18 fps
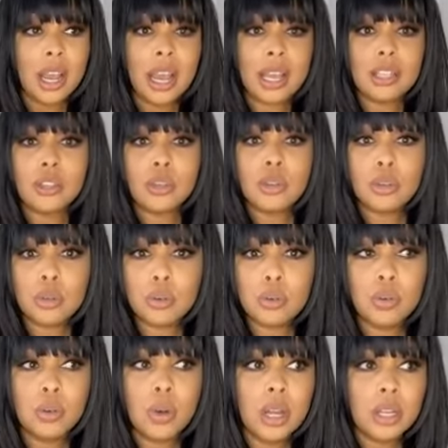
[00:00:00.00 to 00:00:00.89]
And
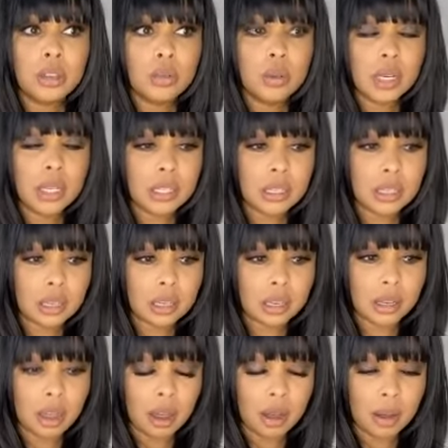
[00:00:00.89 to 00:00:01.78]
two, you need
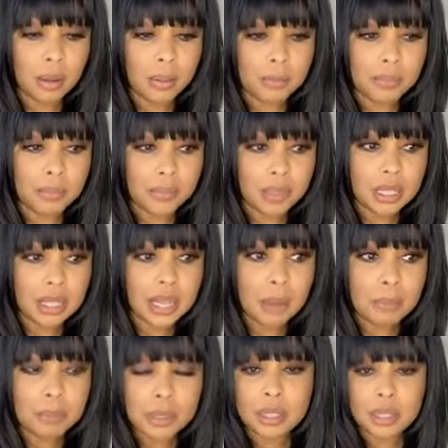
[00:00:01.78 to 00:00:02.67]
to
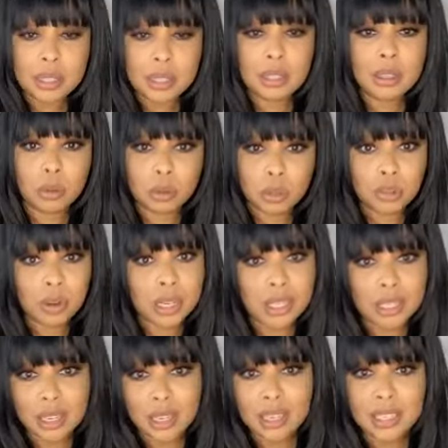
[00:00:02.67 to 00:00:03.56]
not be so trusting.